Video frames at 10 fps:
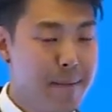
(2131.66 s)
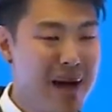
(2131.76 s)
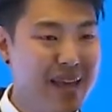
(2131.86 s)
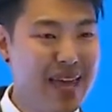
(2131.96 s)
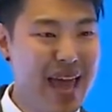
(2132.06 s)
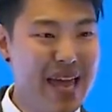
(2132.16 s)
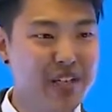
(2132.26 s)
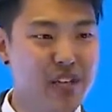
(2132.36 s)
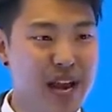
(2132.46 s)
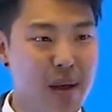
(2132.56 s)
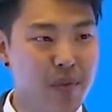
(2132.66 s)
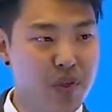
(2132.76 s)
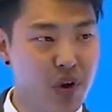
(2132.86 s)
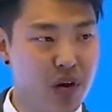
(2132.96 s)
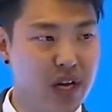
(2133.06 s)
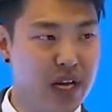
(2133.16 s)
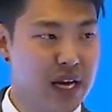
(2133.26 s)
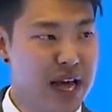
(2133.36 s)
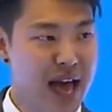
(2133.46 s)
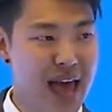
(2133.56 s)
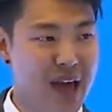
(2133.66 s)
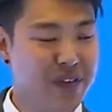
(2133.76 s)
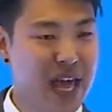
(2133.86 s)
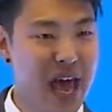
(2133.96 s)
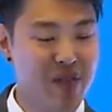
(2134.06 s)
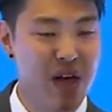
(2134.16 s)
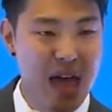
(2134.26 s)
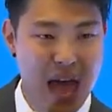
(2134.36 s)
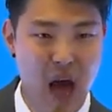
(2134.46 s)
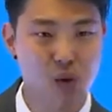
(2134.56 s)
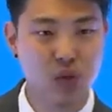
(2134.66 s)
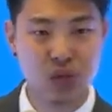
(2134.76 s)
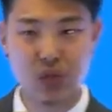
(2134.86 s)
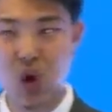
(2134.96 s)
By the age that I'm 30, I have to have houses,